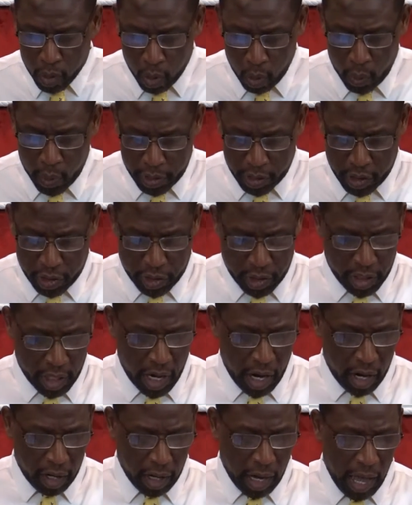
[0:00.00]
which is in
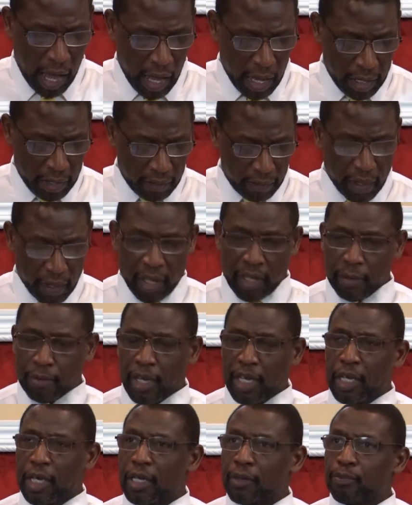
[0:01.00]
our life.
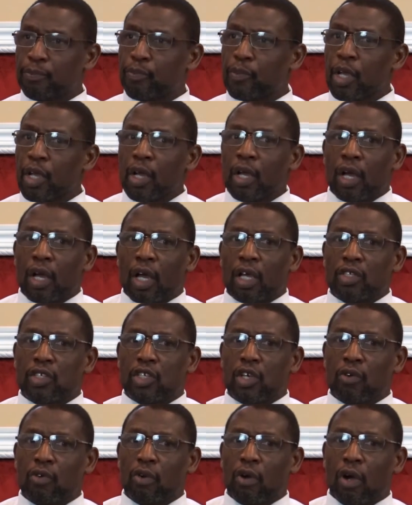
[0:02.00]
Amen. And
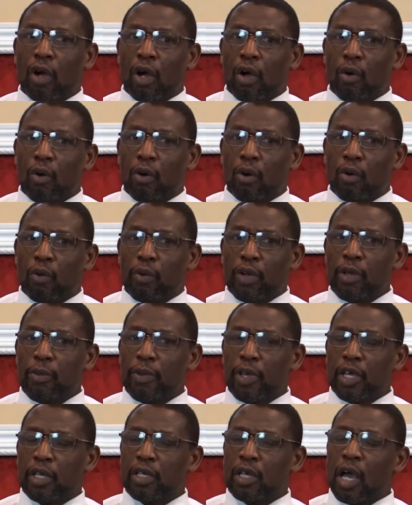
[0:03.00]
so uh, we've
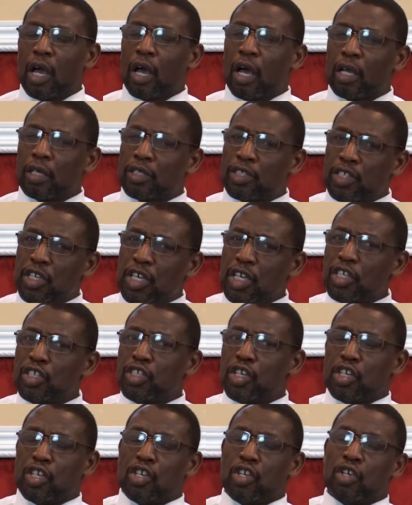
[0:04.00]
been uh,
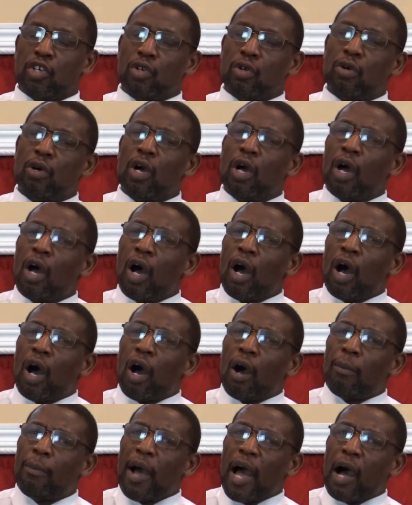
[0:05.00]
teaching you
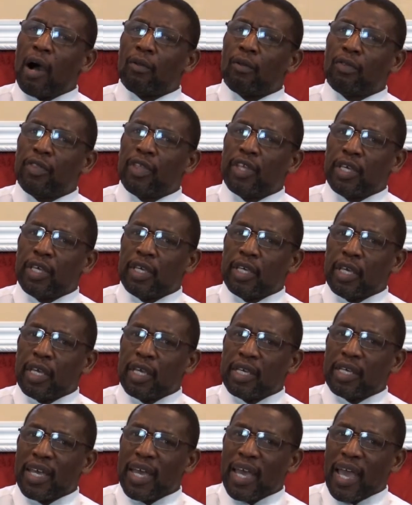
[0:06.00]
about
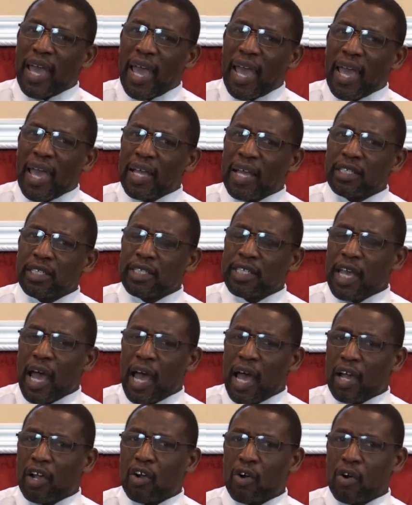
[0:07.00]
the
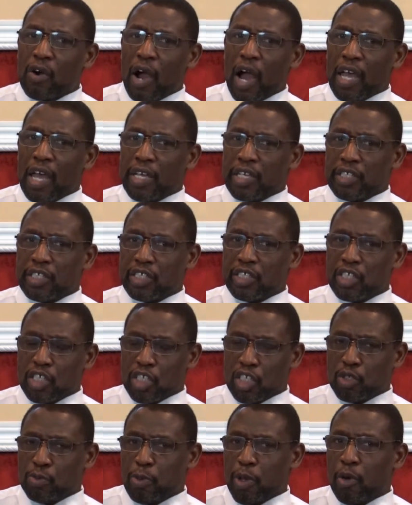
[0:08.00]
Antichrist
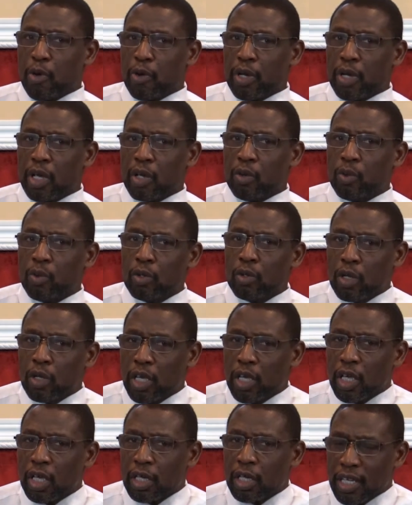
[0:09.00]
spirit, and we'll
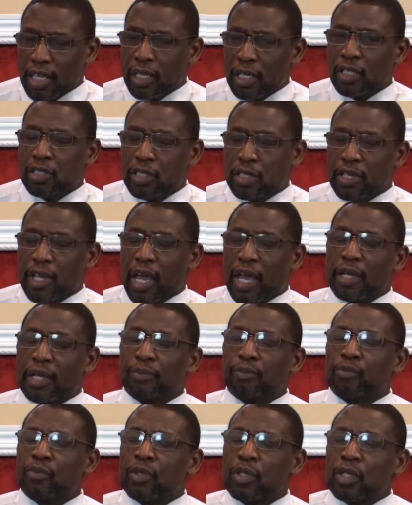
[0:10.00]
get into that